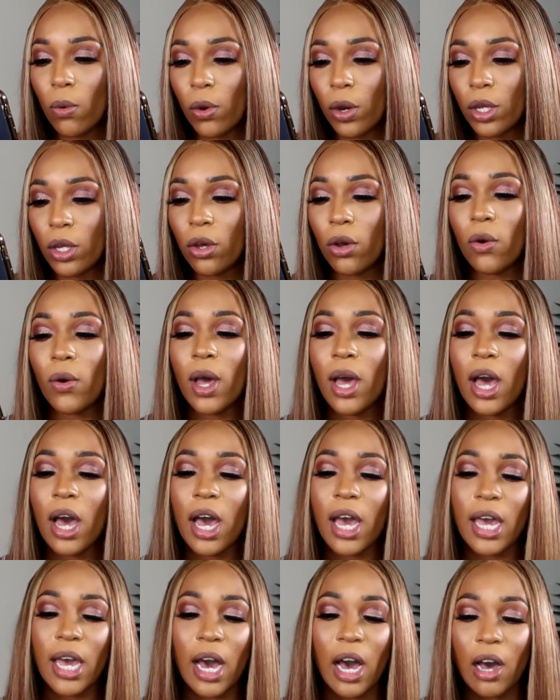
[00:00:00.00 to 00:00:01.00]
oil,
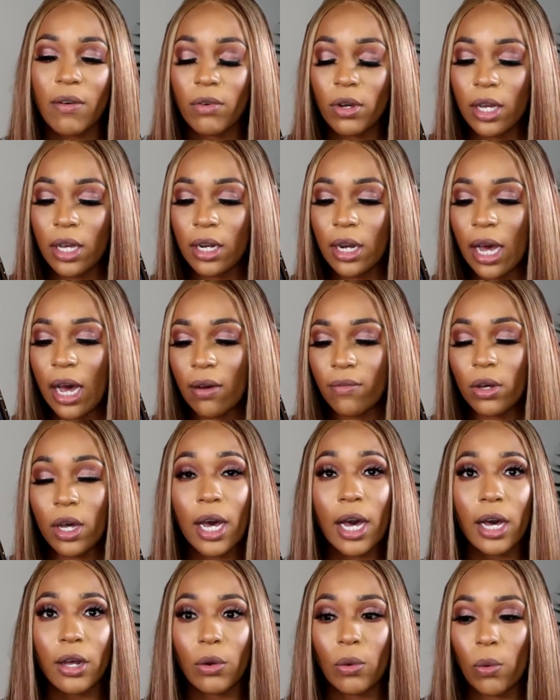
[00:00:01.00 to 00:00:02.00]
and
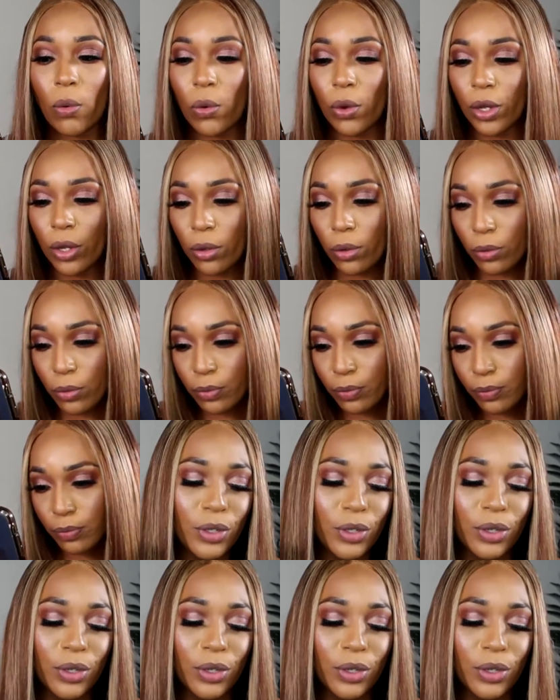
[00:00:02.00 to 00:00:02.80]
avocado oil.